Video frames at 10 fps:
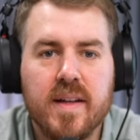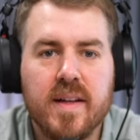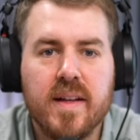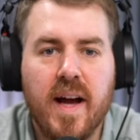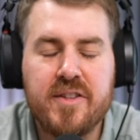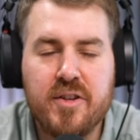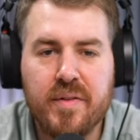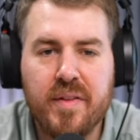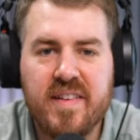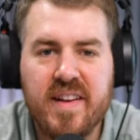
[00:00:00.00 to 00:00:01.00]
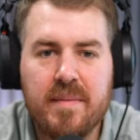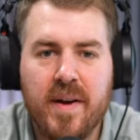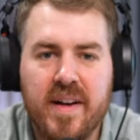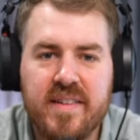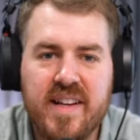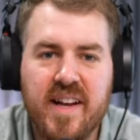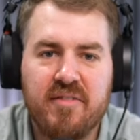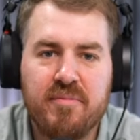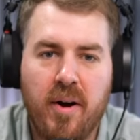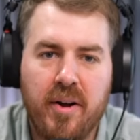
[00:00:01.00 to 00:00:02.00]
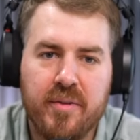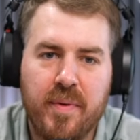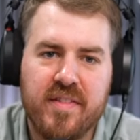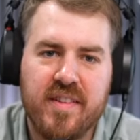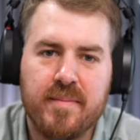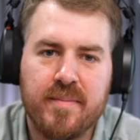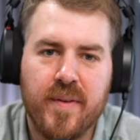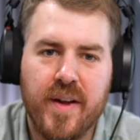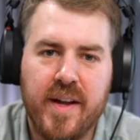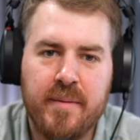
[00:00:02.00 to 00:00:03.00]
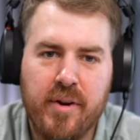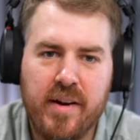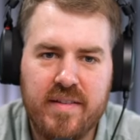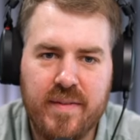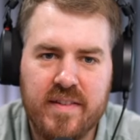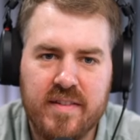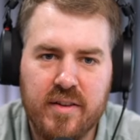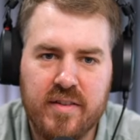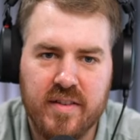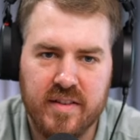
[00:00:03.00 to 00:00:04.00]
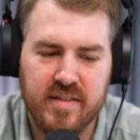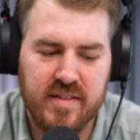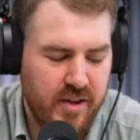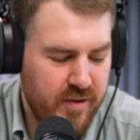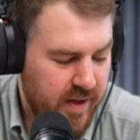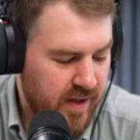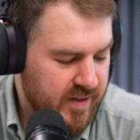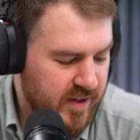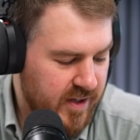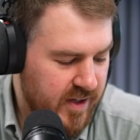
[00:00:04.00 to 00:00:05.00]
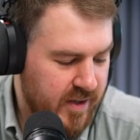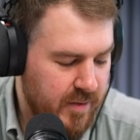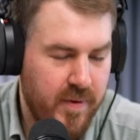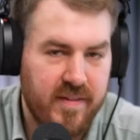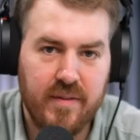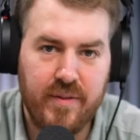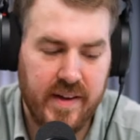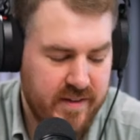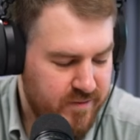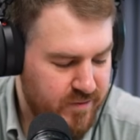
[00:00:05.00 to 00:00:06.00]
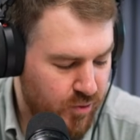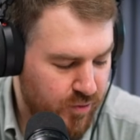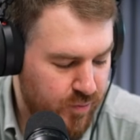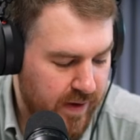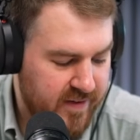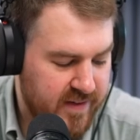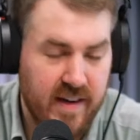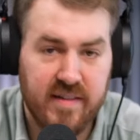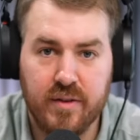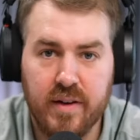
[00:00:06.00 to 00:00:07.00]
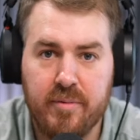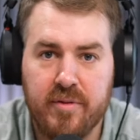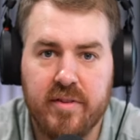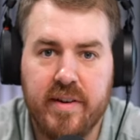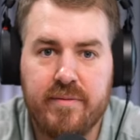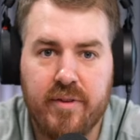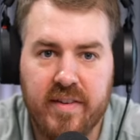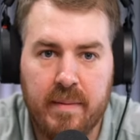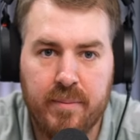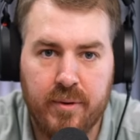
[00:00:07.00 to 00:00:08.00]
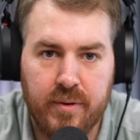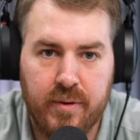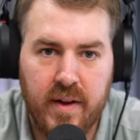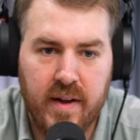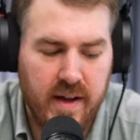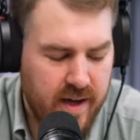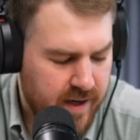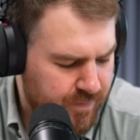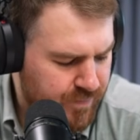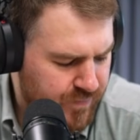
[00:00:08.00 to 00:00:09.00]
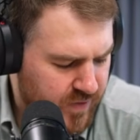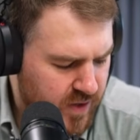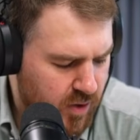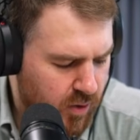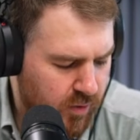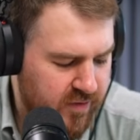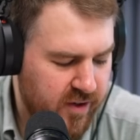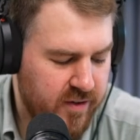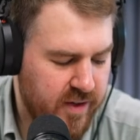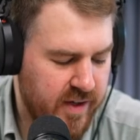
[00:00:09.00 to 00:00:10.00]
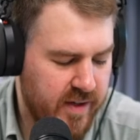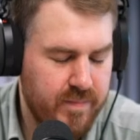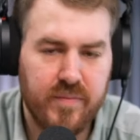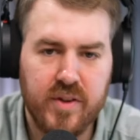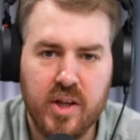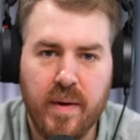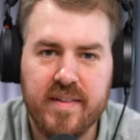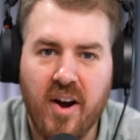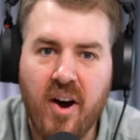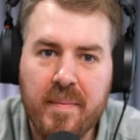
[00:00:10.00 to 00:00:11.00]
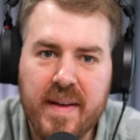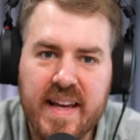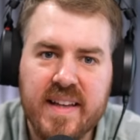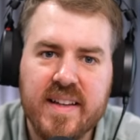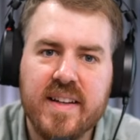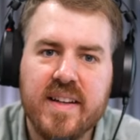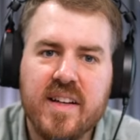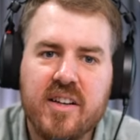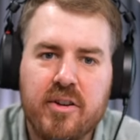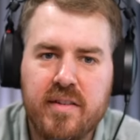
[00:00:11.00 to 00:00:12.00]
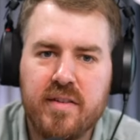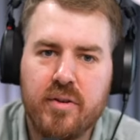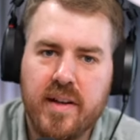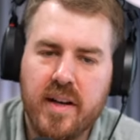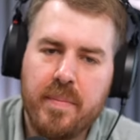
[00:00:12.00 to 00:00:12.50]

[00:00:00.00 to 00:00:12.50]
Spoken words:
And you and the team at Adena have partnered with some impressive institutions. So the Pacific Northwest National Laboratory, for example, also the US Army. Could you talk a little bit